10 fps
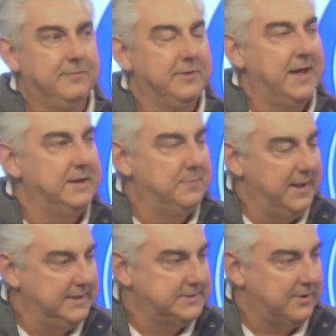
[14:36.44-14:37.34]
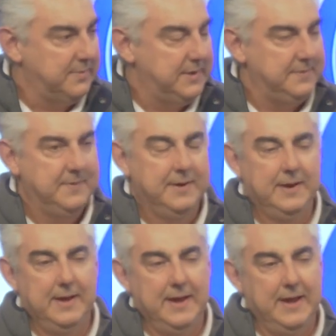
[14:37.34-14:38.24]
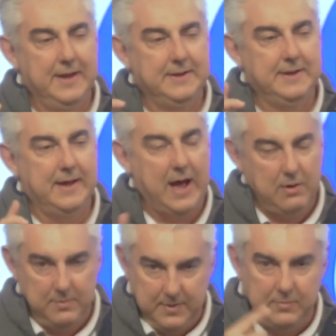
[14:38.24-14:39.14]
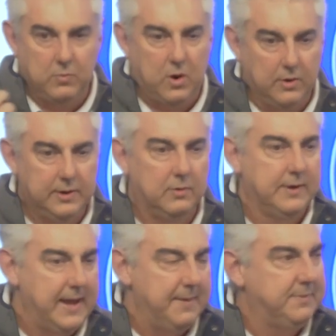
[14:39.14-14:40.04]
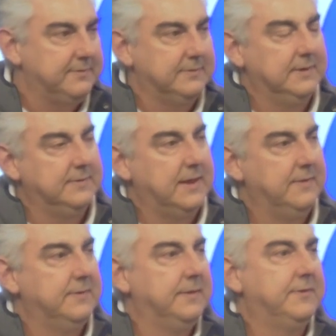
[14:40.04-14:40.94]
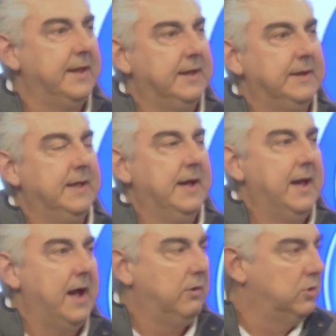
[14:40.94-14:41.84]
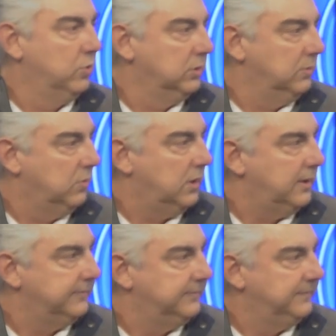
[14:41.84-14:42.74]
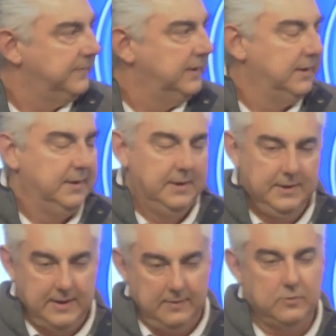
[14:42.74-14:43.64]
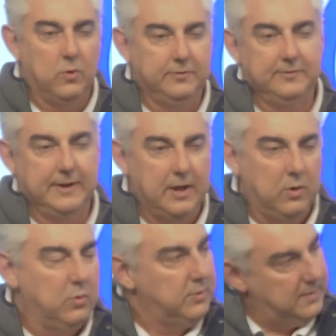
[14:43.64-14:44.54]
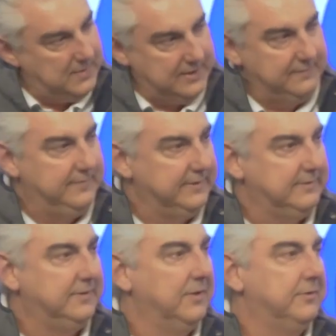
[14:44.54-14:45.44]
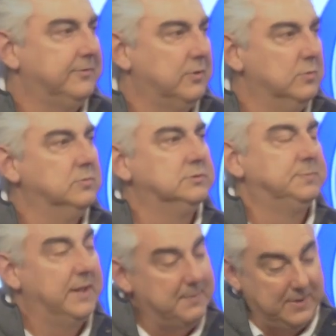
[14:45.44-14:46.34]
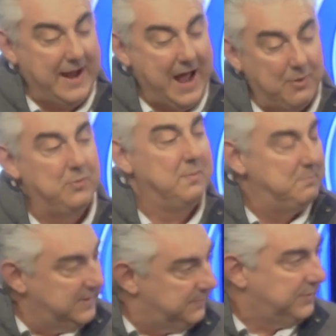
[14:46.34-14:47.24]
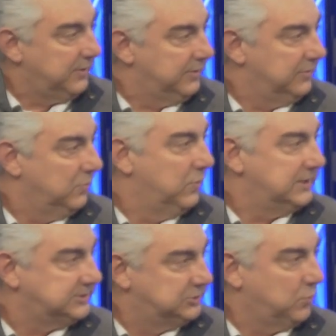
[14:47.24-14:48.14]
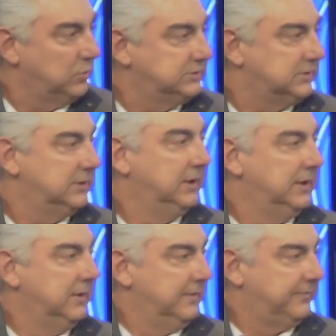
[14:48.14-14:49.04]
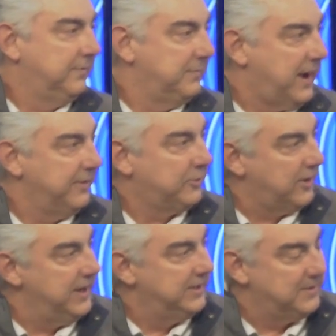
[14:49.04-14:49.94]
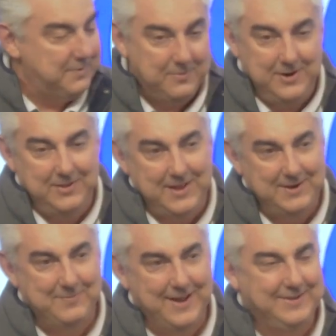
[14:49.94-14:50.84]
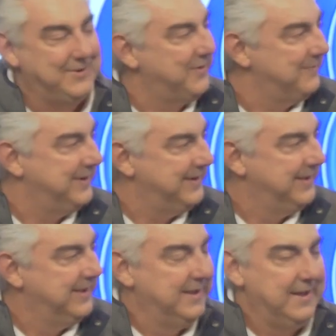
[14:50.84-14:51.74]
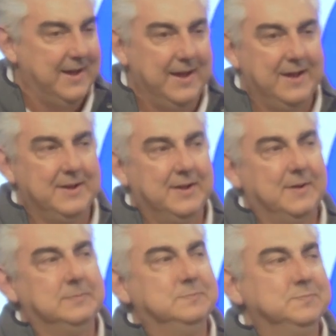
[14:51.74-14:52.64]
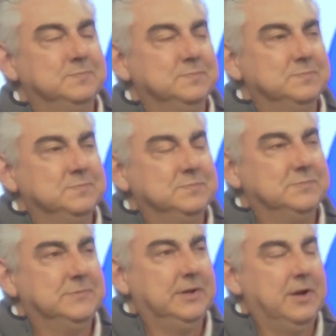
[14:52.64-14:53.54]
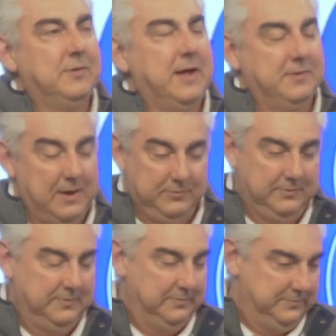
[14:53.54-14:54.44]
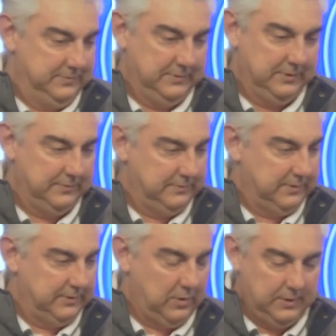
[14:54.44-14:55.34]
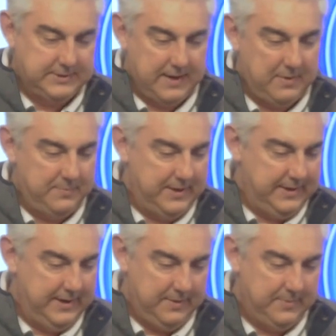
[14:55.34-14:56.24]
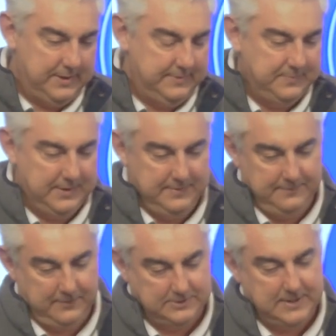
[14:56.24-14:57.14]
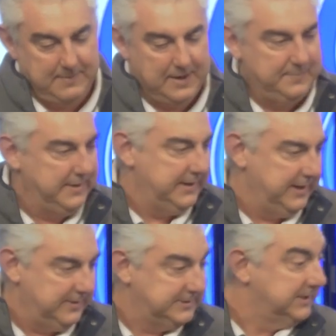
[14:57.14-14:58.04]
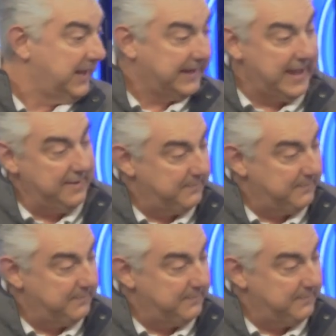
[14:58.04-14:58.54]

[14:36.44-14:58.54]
for that debate tournament. And uh, I remember walking on campus and, and, and thinking how cool it was. Now, of course, as I got older, I might have visited other schools, but, but I remembered West Georgia from ninth grade coming up here to that debate tournament and um, you know that that was the only time i have been here, but but first time I'd been here until I came